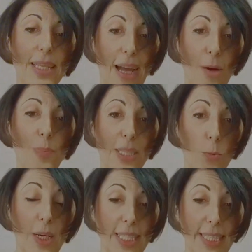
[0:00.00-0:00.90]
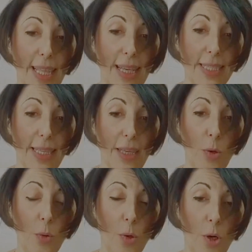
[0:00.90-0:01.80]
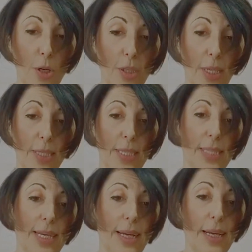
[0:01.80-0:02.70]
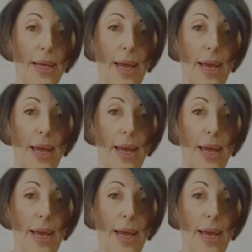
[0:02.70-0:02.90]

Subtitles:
now, but what is the last thing you heard? Is it cutting